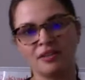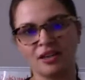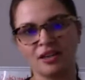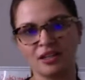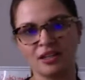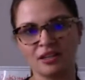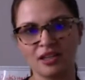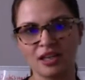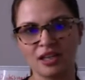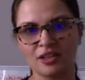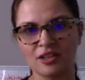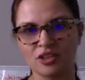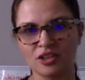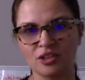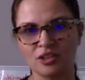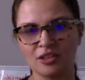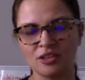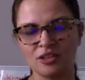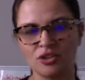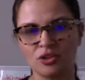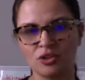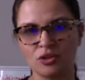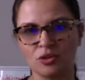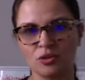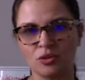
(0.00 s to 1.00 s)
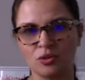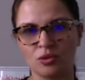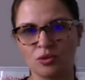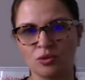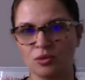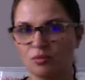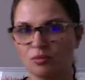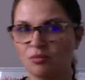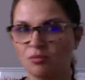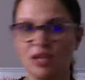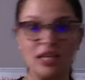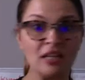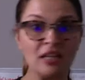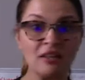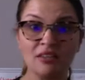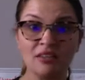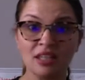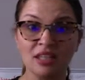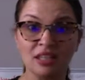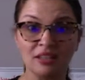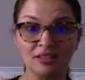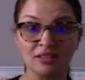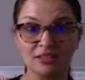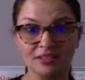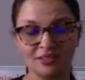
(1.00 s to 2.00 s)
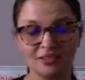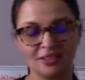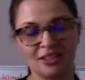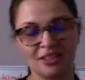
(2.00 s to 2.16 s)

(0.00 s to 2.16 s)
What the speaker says: I can actually do many things.